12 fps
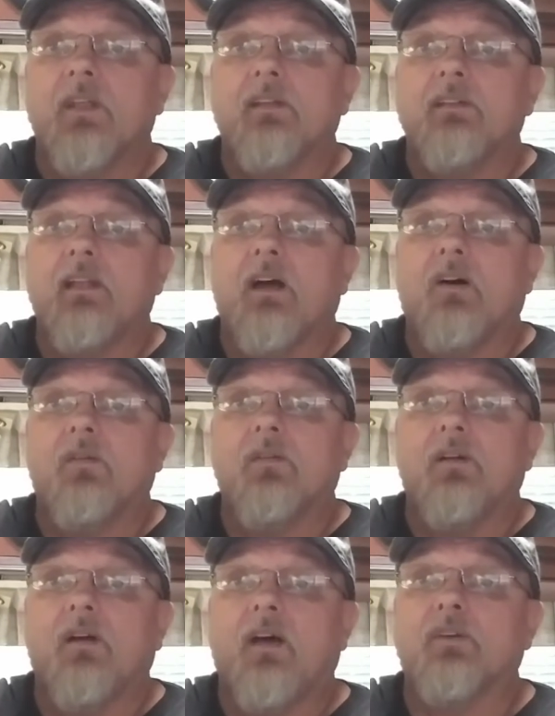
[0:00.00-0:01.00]
Now,
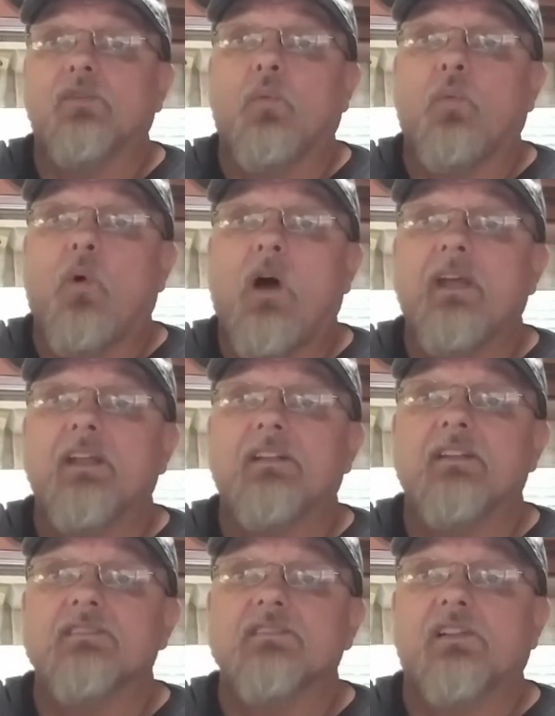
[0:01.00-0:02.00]
I don't know why it
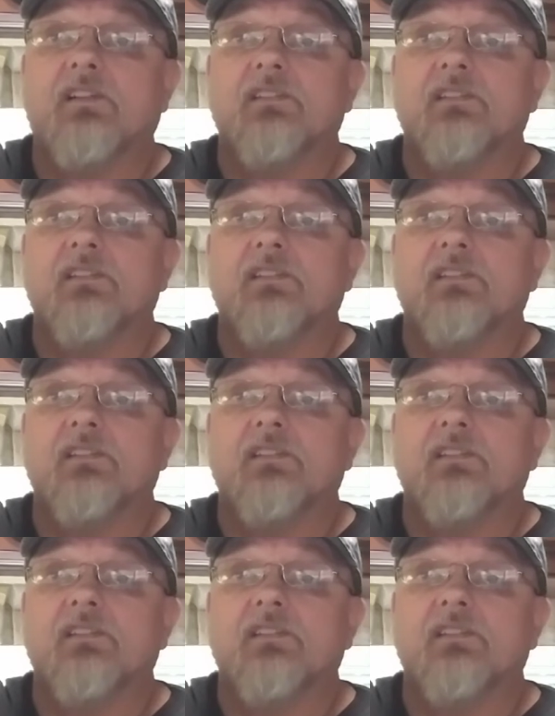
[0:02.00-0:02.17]
doesn't